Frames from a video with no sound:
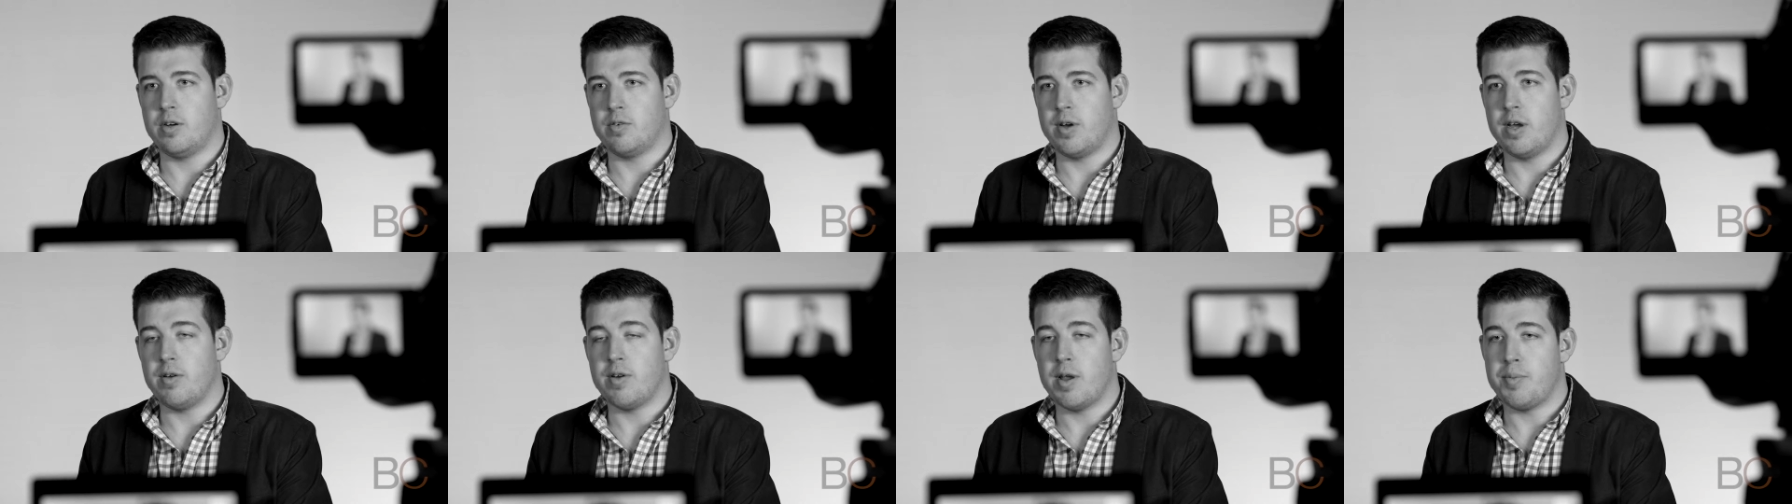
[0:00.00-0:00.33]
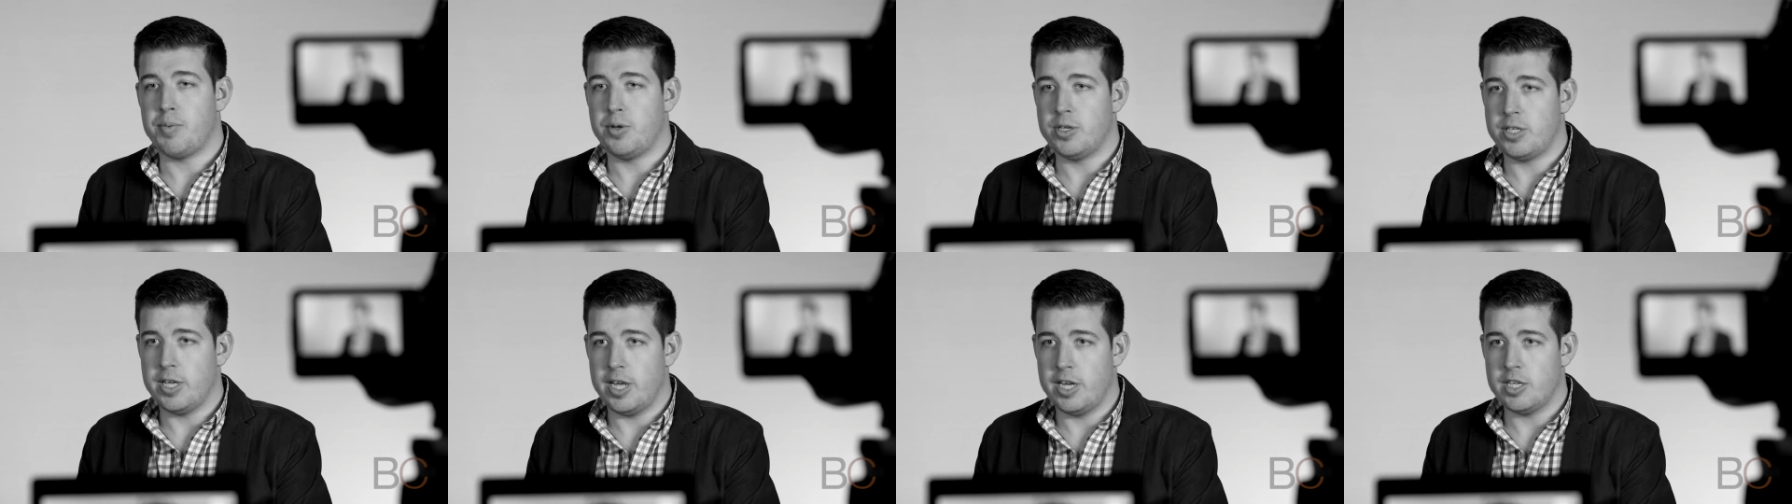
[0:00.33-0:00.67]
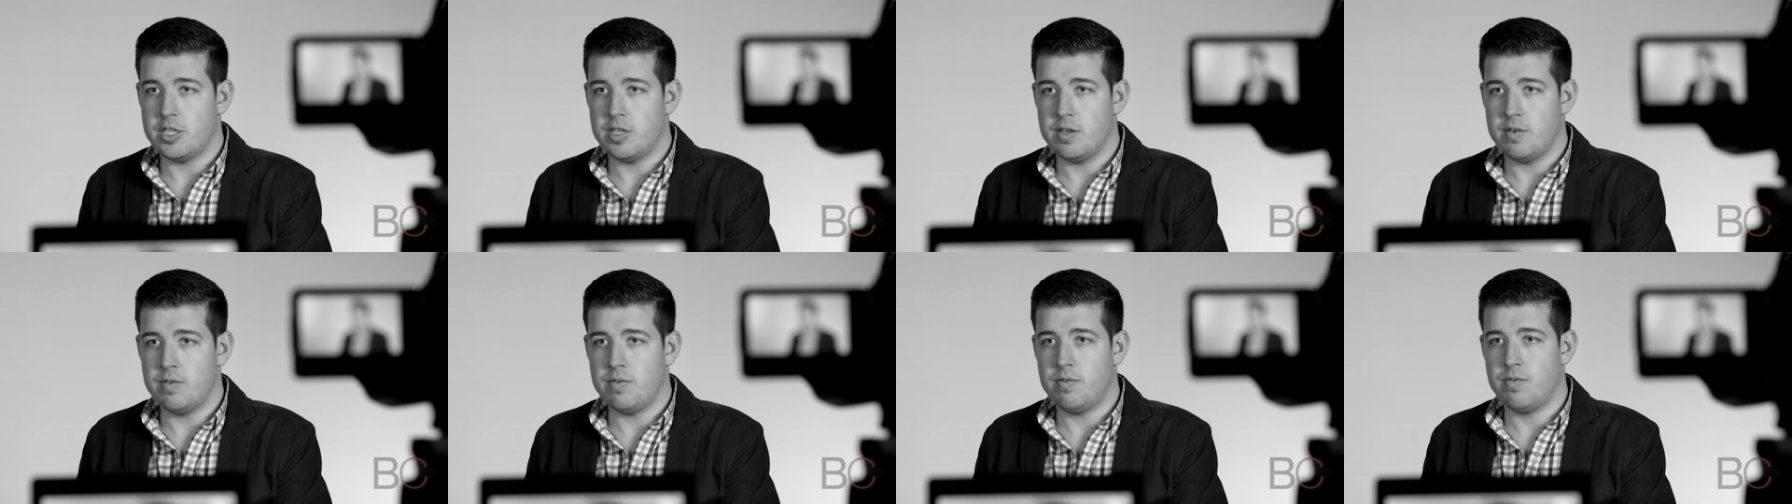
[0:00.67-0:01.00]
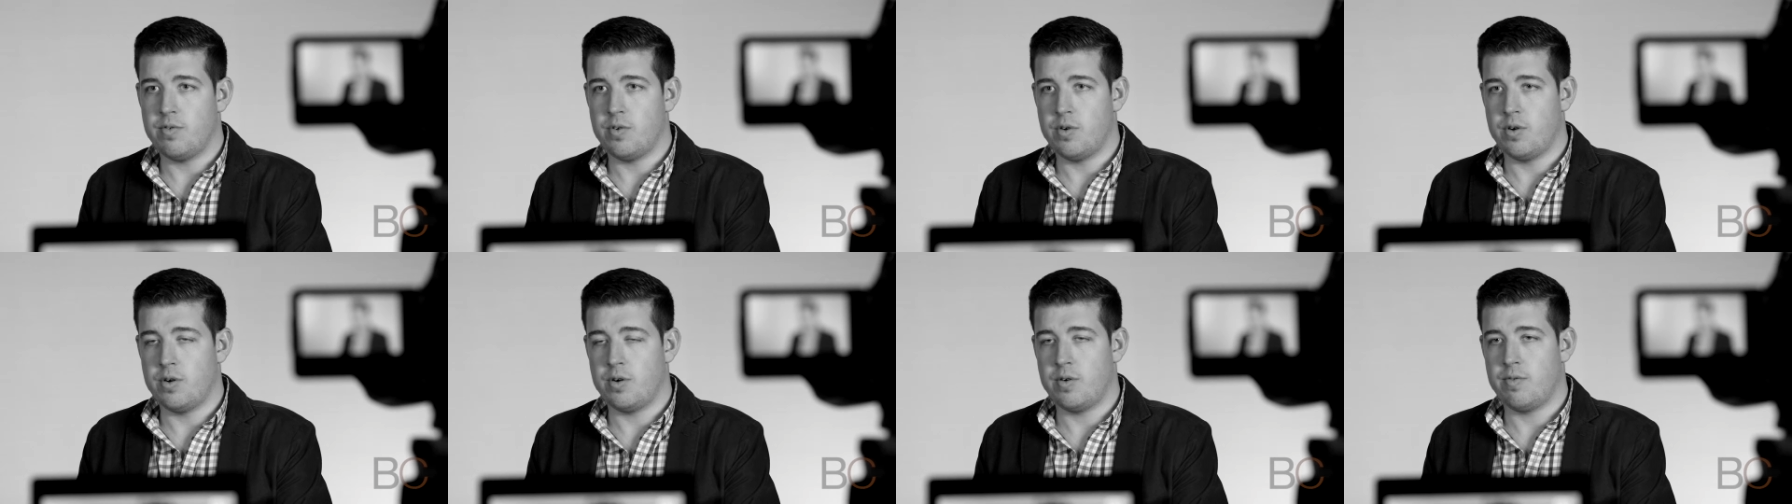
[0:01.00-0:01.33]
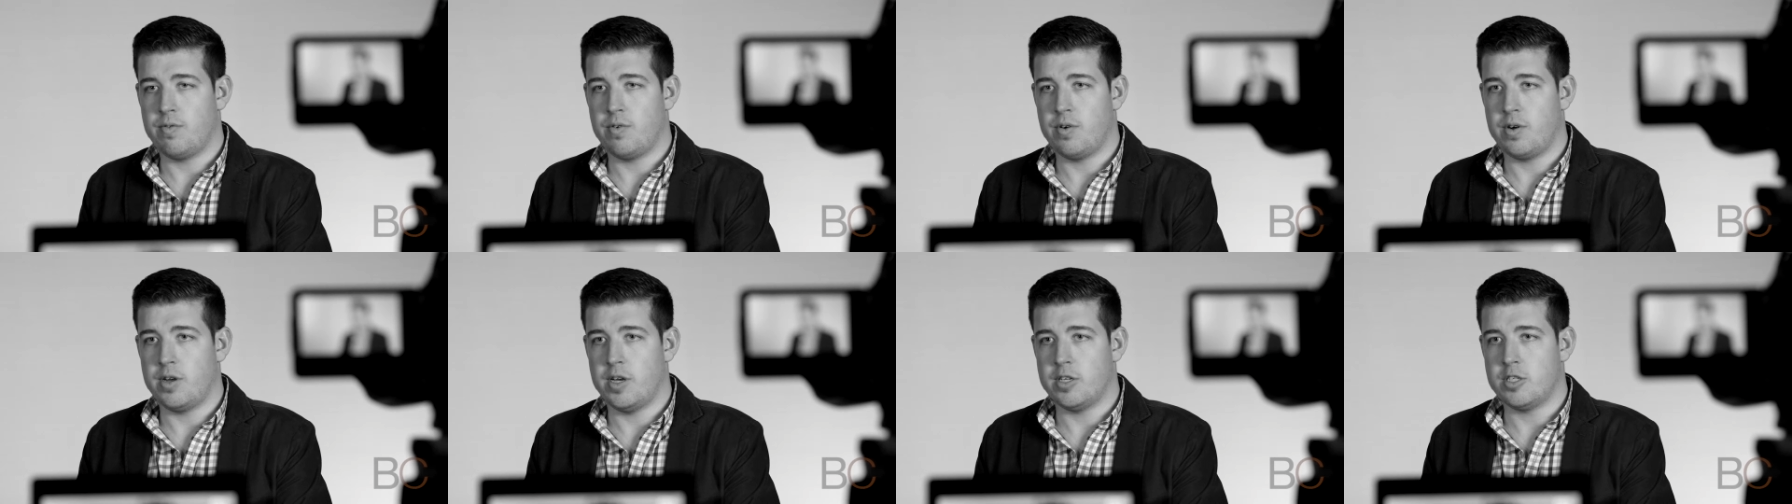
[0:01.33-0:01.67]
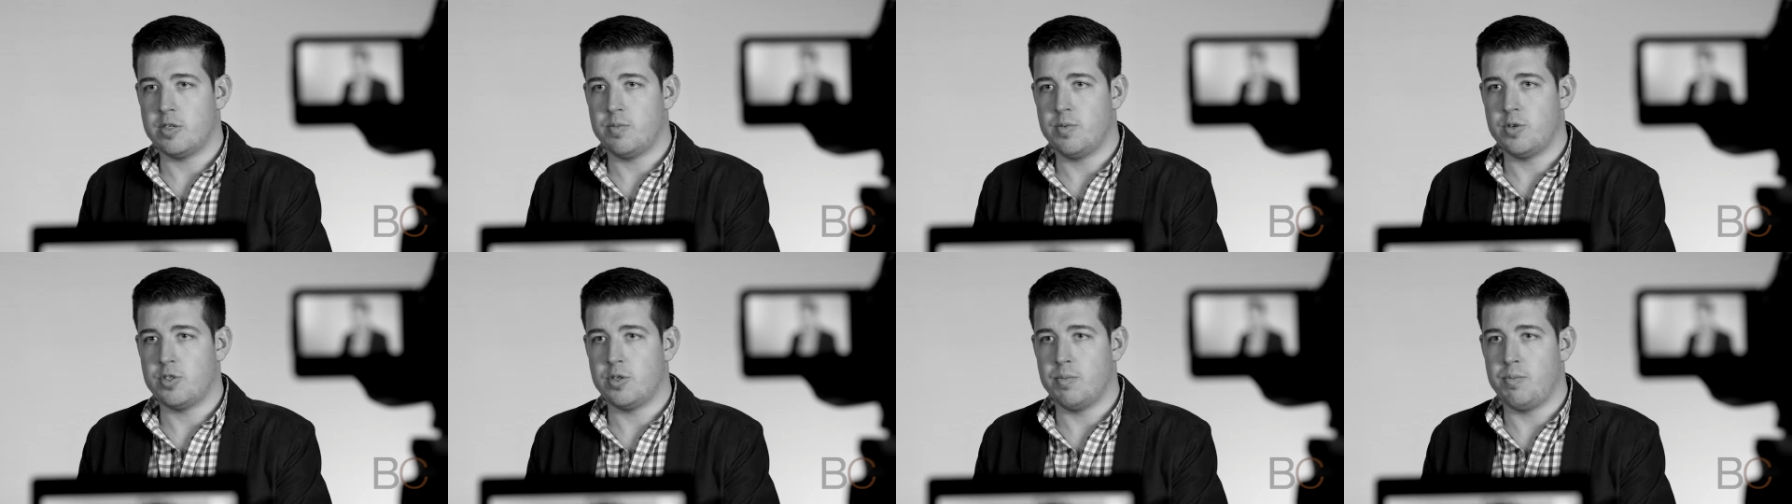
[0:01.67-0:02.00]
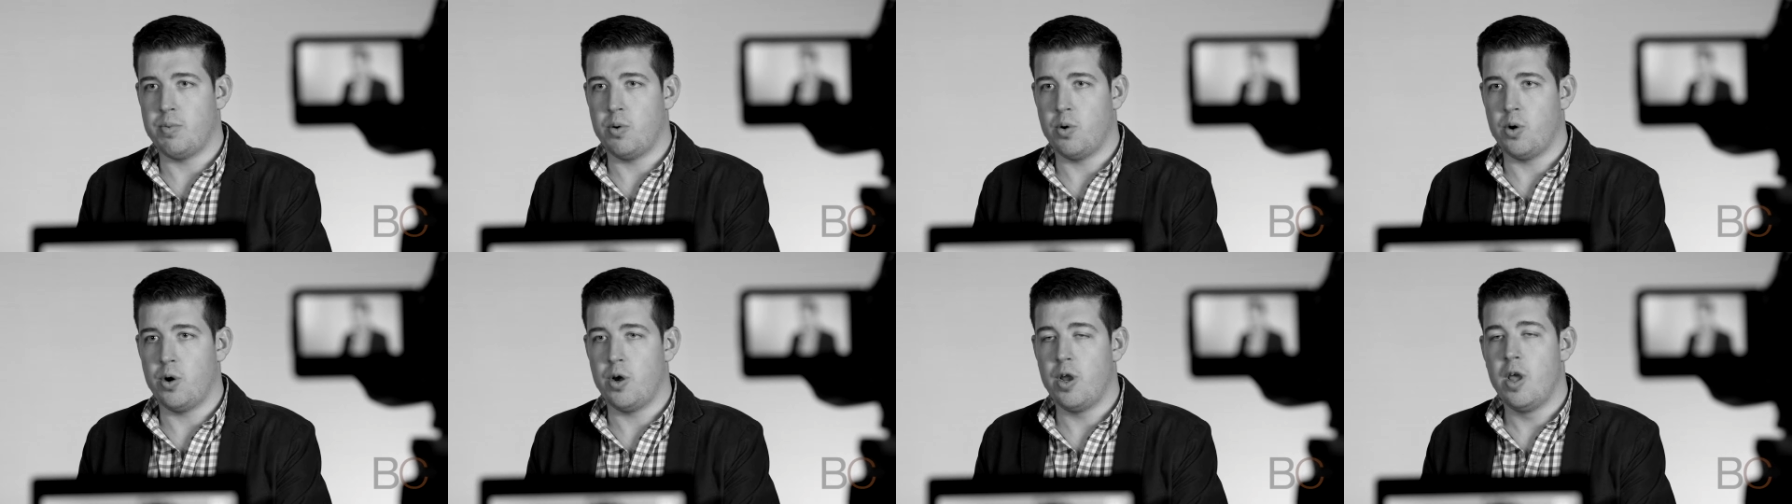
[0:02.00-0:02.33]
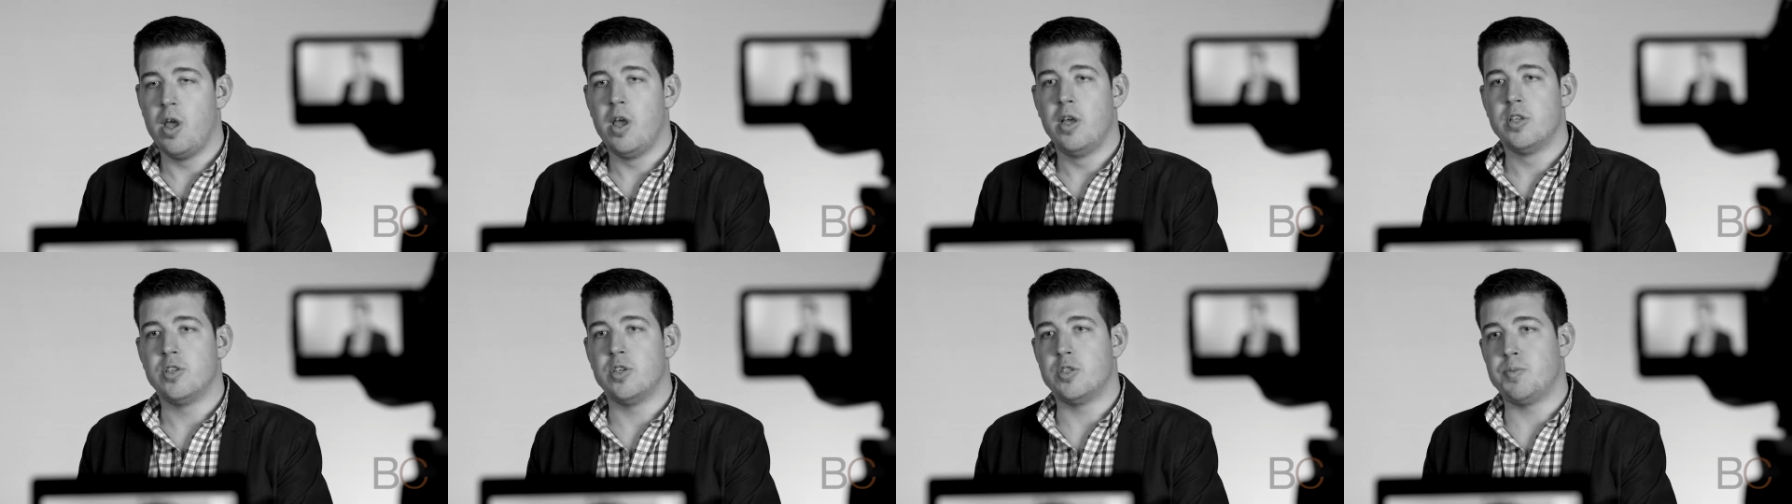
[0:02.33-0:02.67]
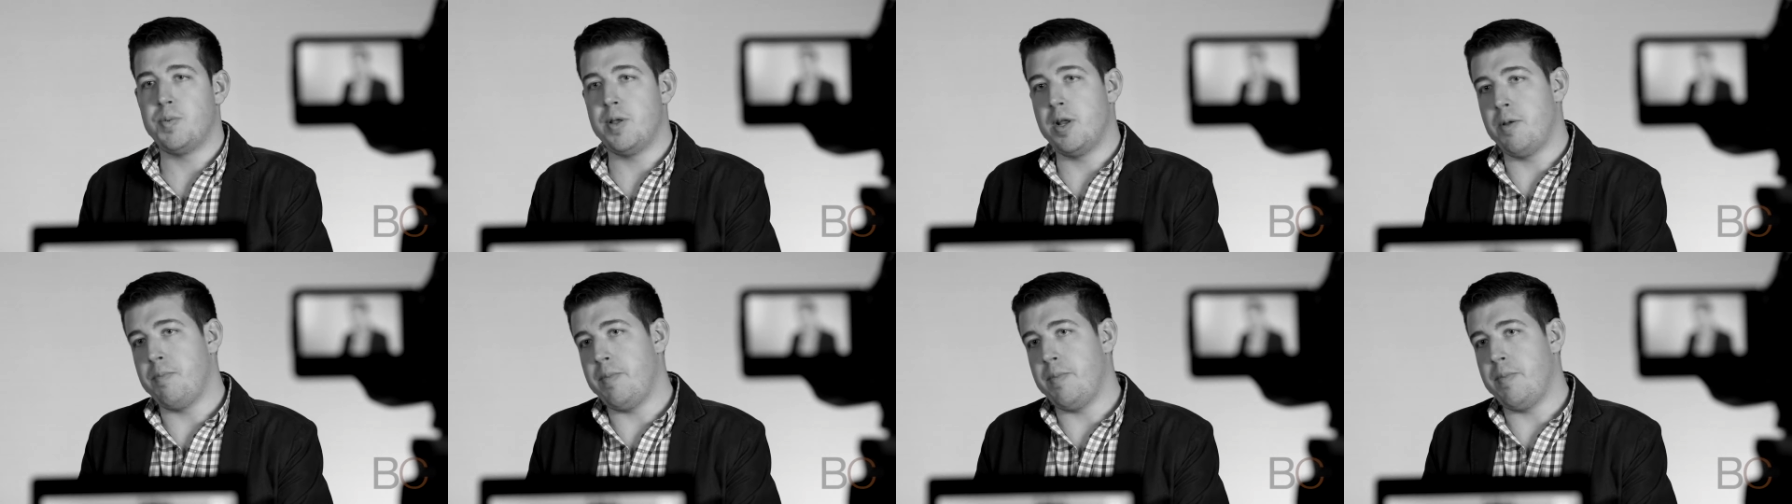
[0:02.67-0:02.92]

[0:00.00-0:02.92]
great reputation for, for customer support, so it's been